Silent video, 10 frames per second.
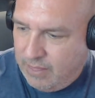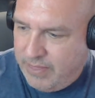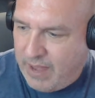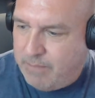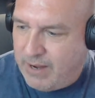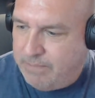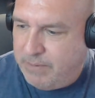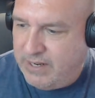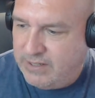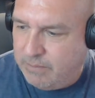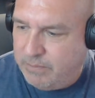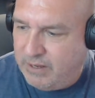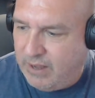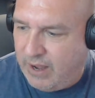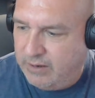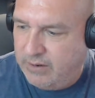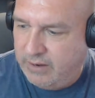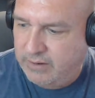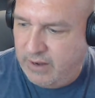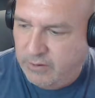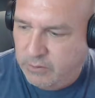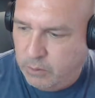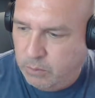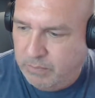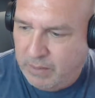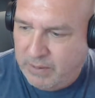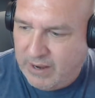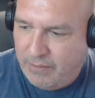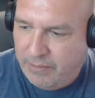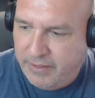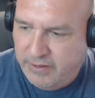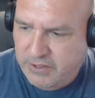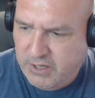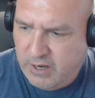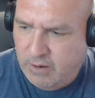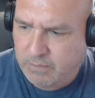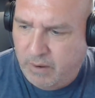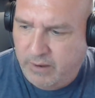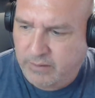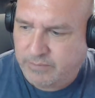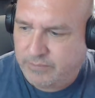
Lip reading: That might be something I do, maybe not this year, but